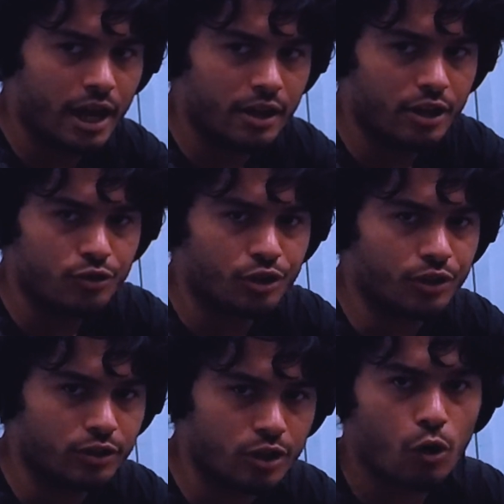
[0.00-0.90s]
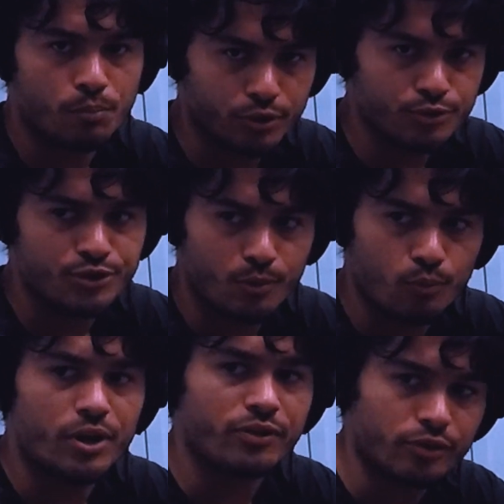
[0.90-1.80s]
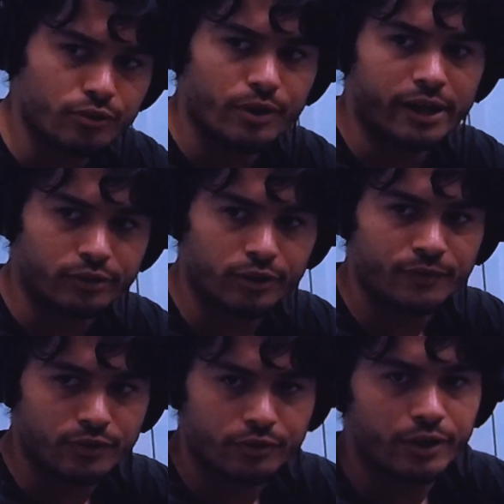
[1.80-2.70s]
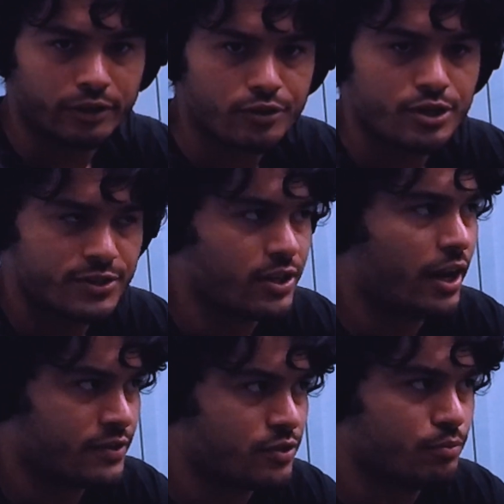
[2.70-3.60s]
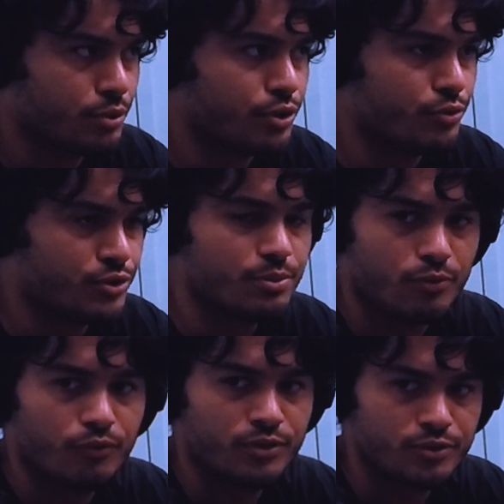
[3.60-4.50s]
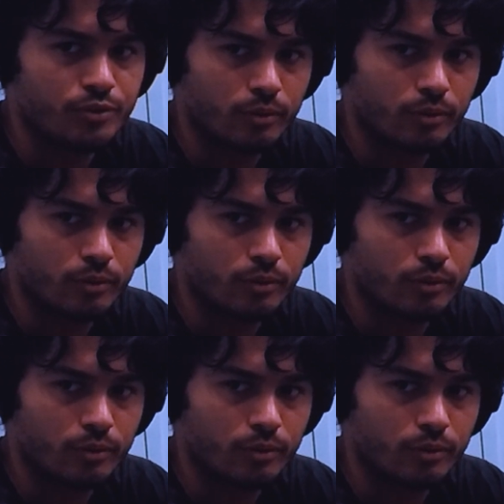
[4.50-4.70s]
And then you can co-produce it with the director if the director decides to produce the movie too.